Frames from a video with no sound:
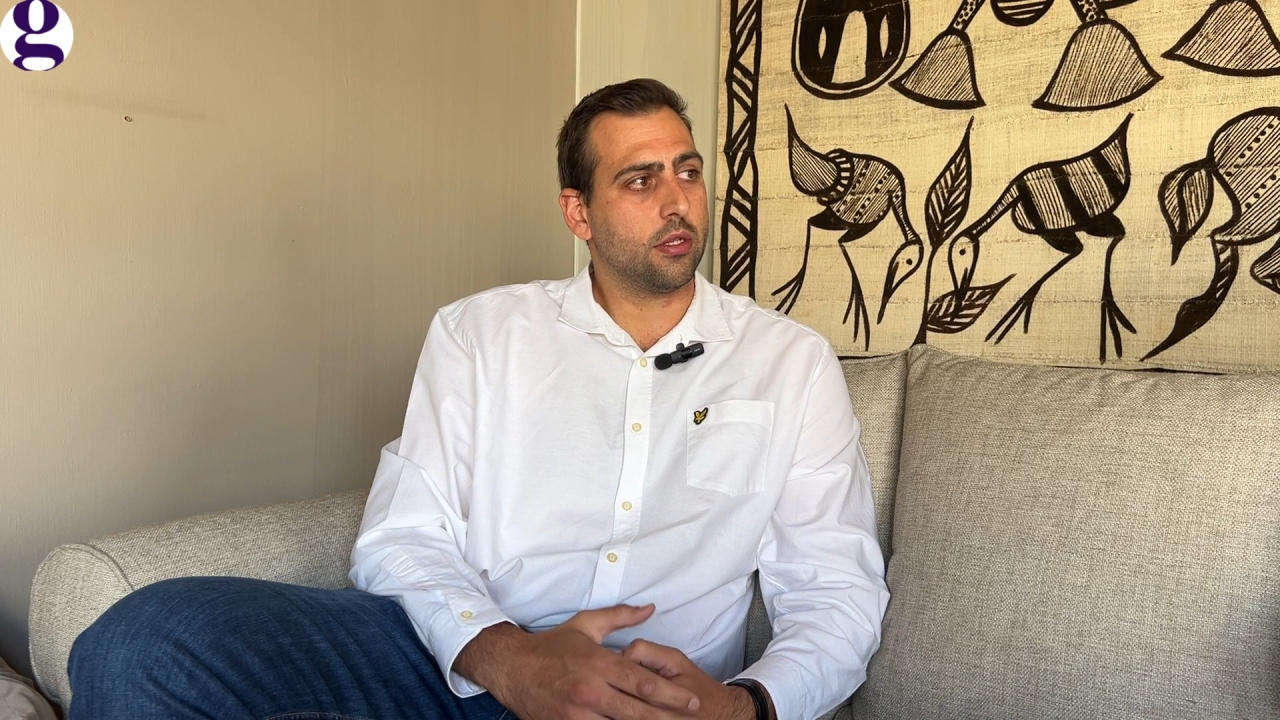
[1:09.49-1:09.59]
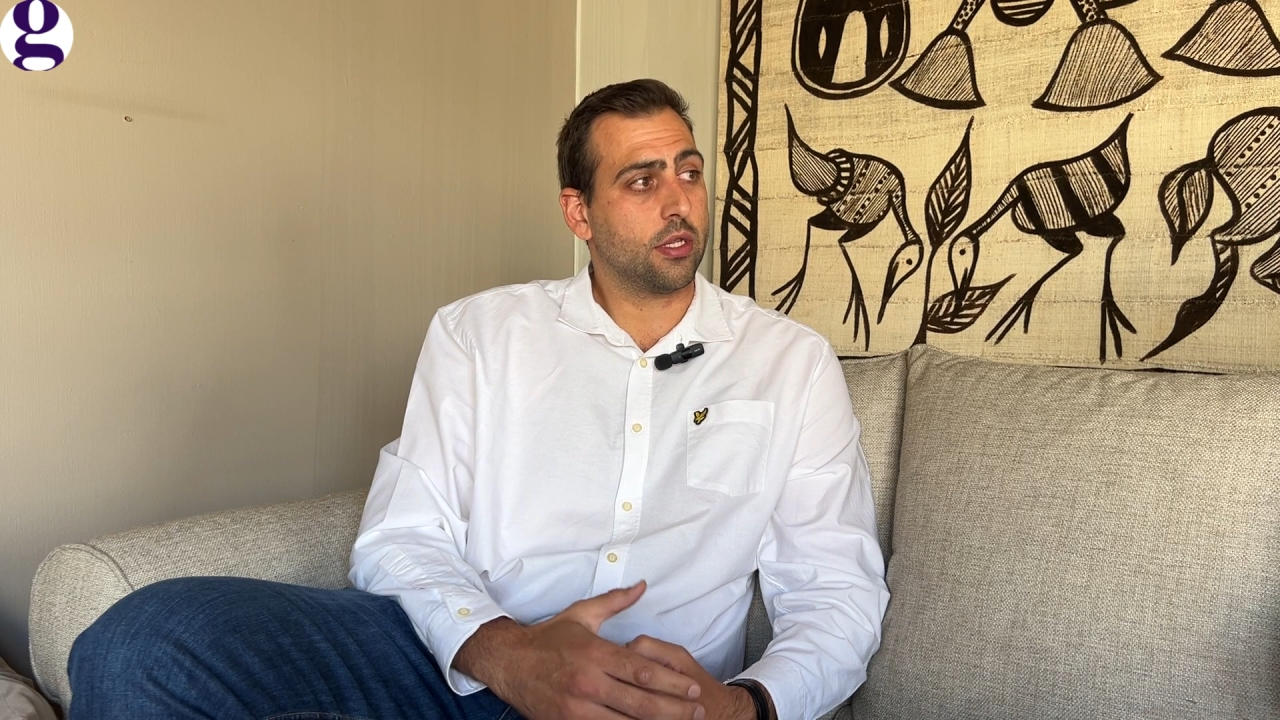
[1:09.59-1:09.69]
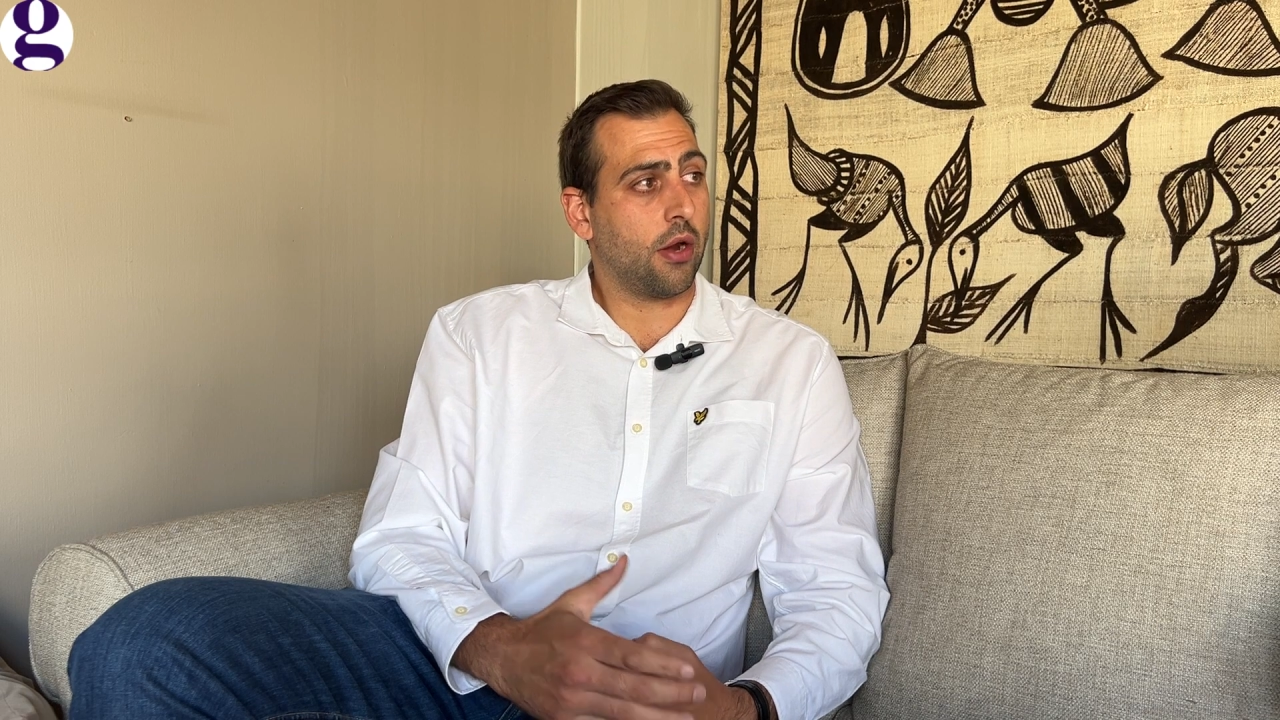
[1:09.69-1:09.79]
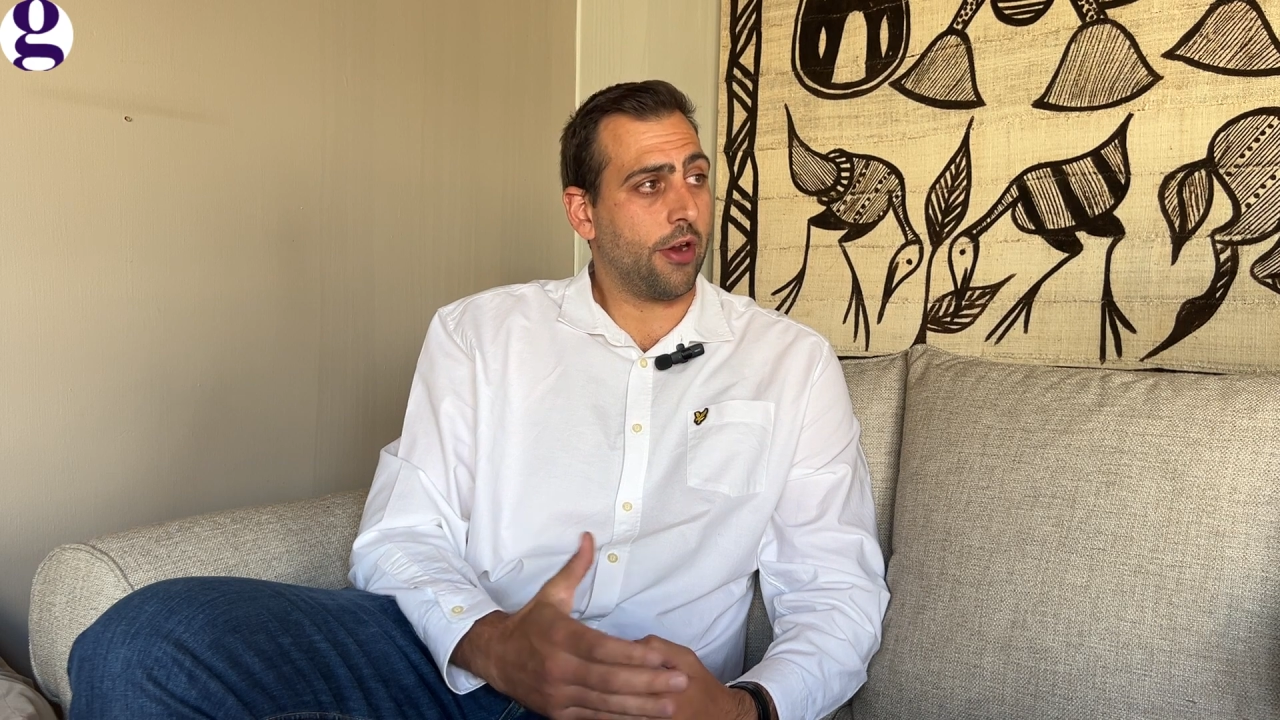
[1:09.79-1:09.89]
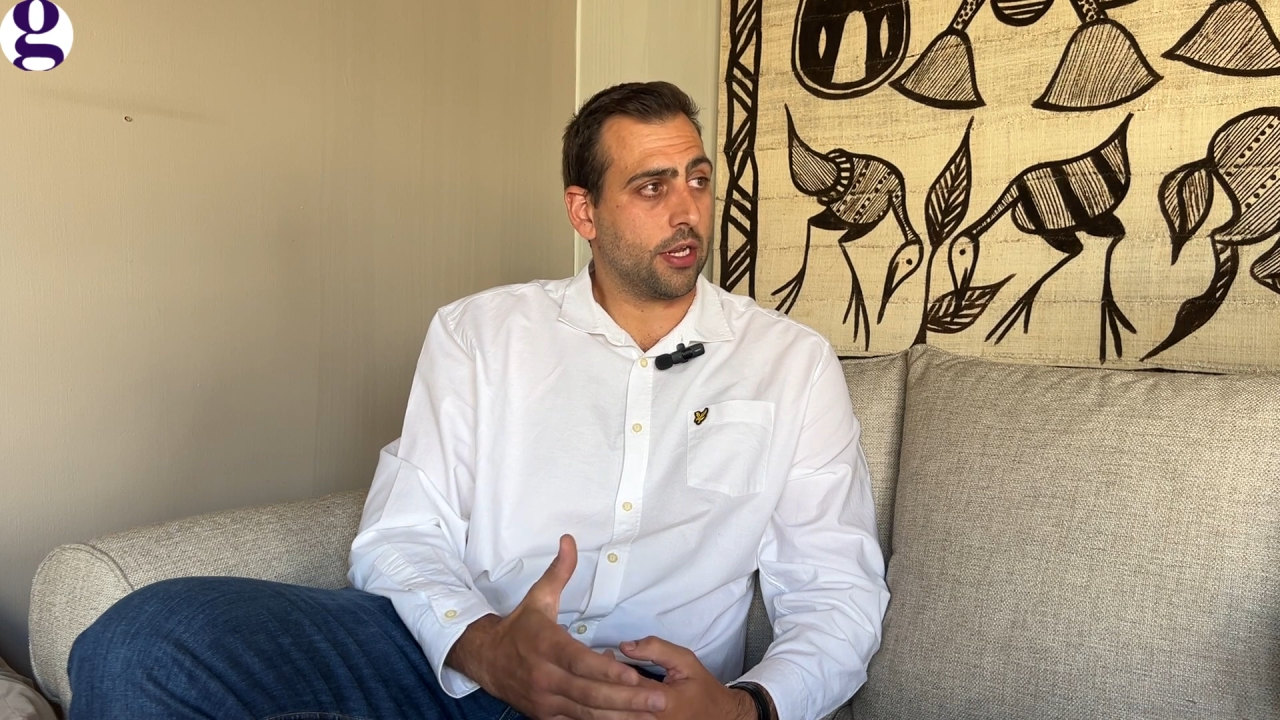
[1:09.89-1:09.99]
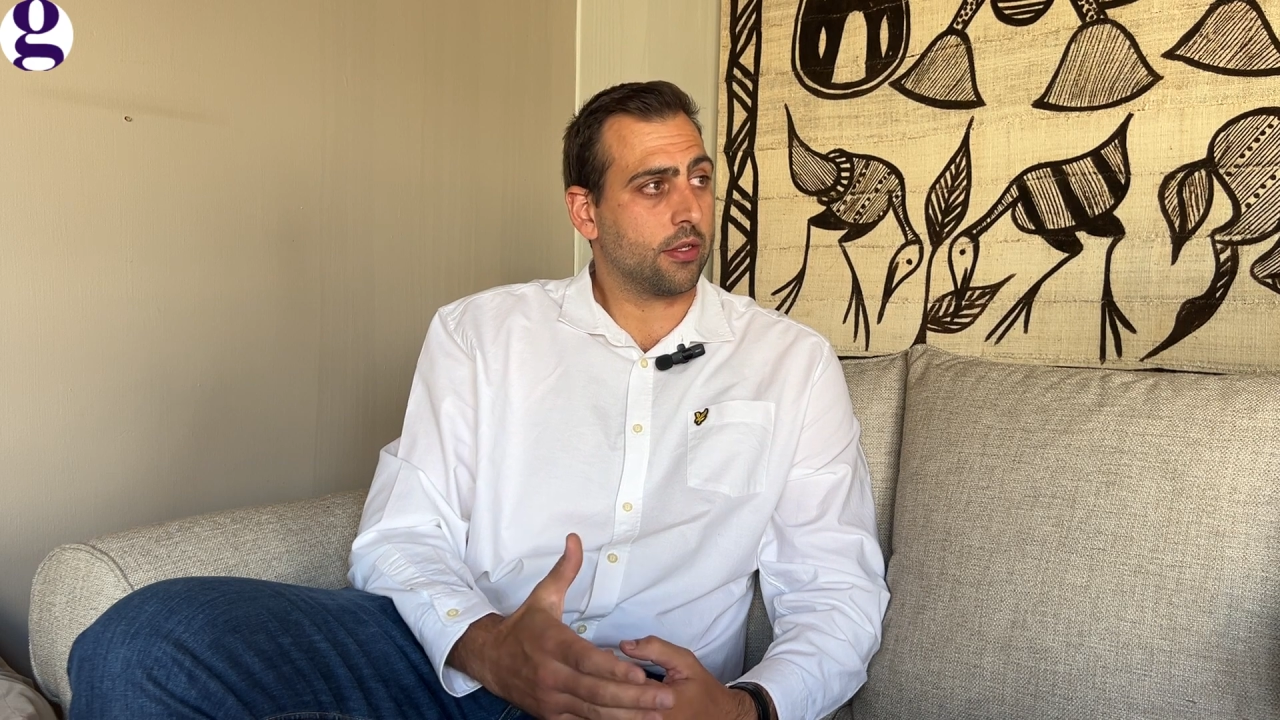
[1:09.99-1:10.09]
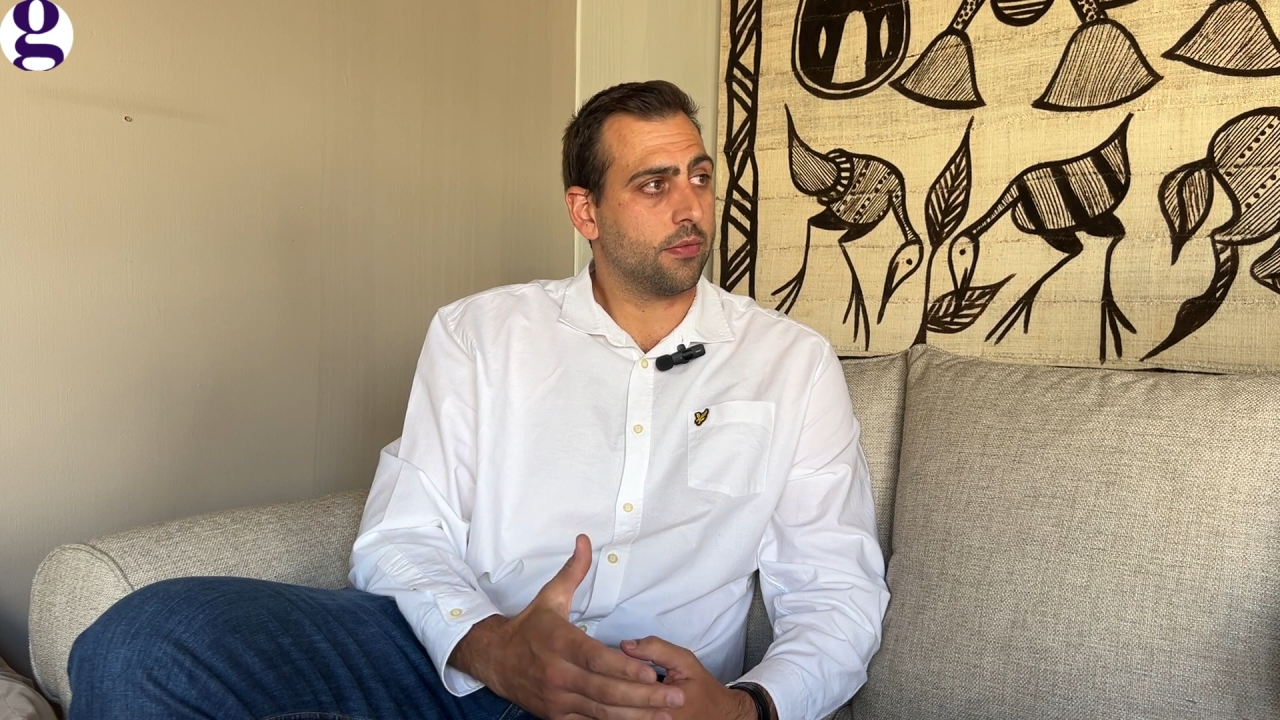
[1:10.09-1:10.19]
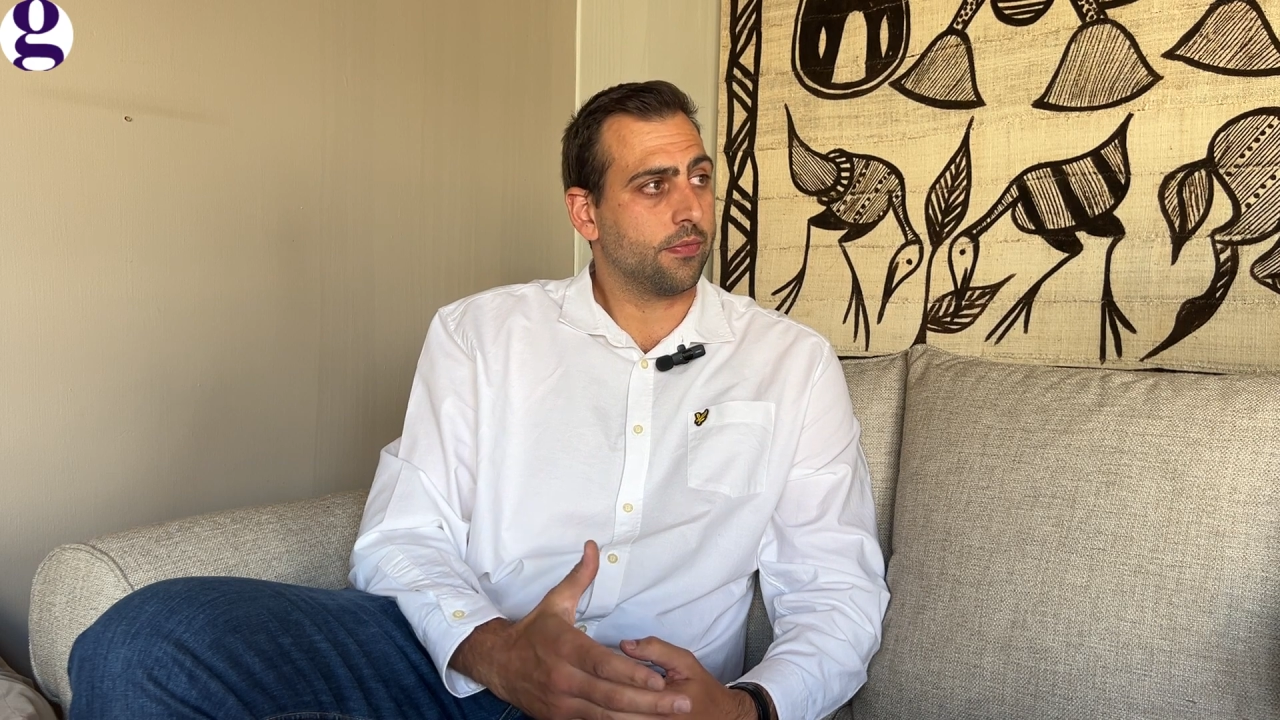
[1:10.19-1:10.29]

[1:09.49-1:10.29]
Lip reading: direct.